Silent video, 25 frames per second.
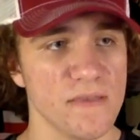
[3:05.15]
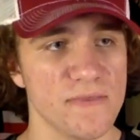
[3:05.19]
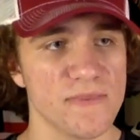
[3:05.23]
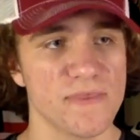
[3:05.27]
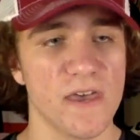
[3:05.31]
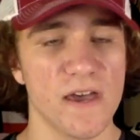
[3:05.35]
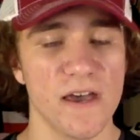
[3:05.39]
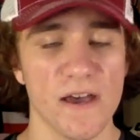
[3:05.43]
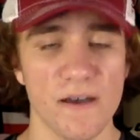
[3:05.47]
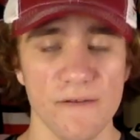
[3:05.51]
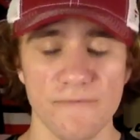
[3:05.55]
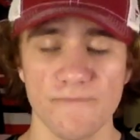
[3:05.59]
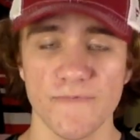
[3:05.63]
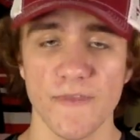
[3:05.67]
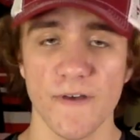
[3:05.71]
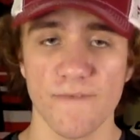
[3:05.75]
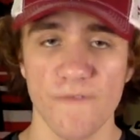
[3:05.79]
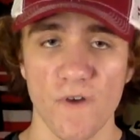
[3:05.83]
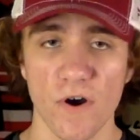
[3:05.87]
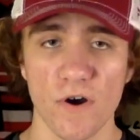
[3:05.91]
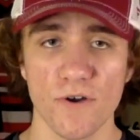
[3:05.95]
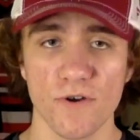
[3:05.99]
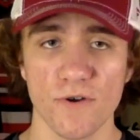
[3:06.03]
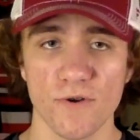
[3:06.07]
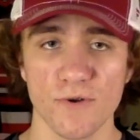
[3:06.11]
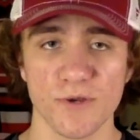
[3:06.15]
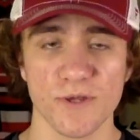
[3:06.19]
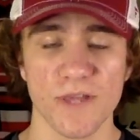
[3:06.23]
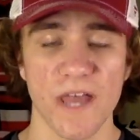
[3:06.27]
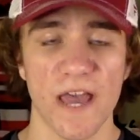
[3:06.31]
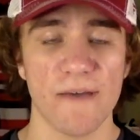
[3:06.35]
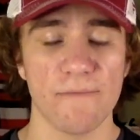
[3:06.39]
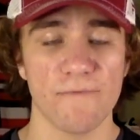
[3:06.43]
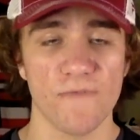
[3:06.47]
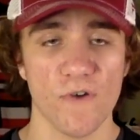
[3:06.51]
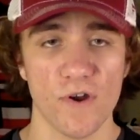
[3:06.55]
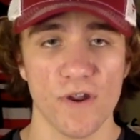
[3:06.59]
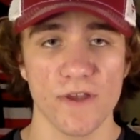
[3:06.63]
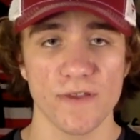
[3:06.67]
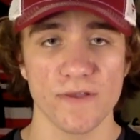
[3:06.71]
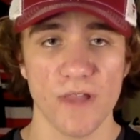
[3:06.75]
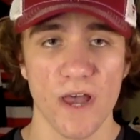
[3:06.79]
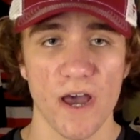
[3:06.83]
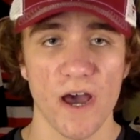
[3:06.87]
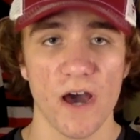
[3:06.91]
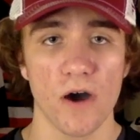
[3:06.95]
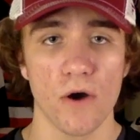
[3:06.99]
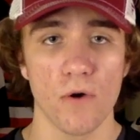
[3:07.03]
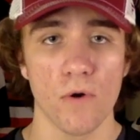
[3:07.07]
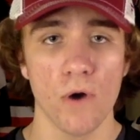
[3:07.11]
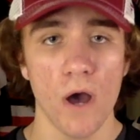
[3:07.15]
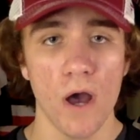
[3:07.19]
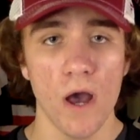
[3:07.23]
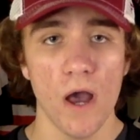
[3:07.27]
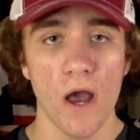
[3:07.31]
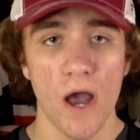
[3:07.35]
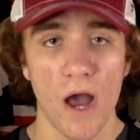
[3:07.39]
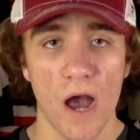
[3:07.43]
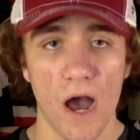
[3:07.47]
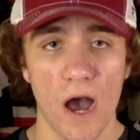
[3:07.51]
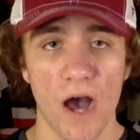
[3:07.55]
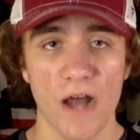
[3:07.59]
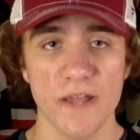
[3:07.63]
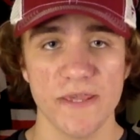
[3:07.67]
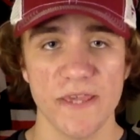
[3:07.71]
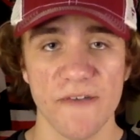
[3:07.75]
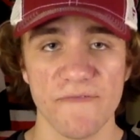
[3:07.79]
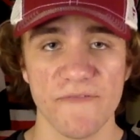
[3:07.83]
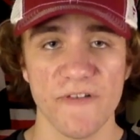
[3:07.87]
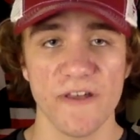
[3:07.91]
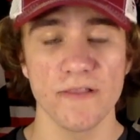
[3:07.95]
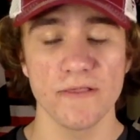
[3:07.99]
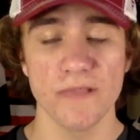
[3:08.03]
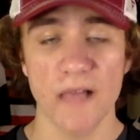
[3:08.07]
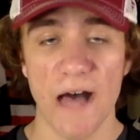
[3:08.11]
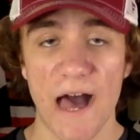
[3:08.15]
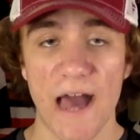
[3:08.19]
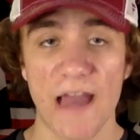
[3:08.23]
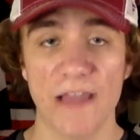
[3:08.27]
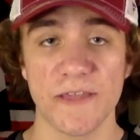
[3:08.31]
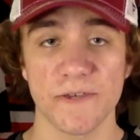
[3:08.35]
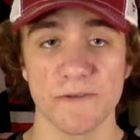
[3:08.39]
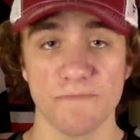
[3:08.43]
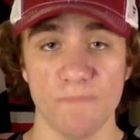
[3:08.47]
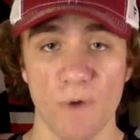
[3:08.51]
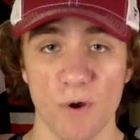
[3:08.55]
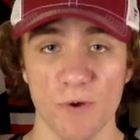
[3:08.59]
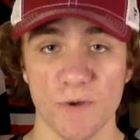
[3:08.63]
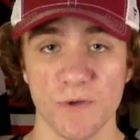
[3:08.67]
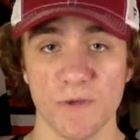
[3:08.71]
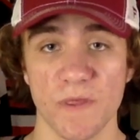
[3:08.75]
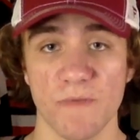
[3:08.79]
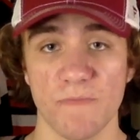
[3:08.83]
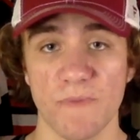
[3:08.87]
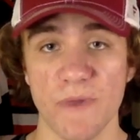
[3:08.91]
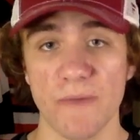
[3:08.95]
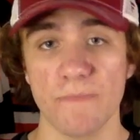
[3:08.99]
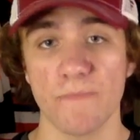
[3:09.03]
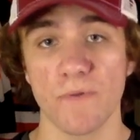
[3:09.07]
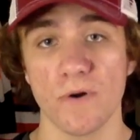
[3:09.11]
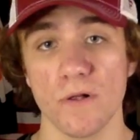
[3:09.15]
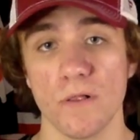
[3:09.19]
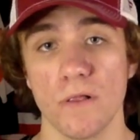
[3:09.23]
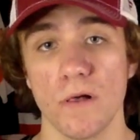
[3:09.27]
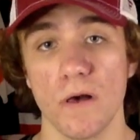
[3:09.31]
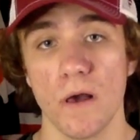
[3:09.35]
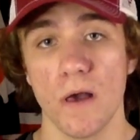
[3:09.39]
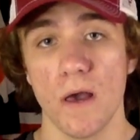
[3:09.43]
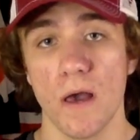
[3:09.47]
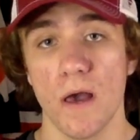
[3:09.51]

the voters that voted no, definitely lied to most of the people,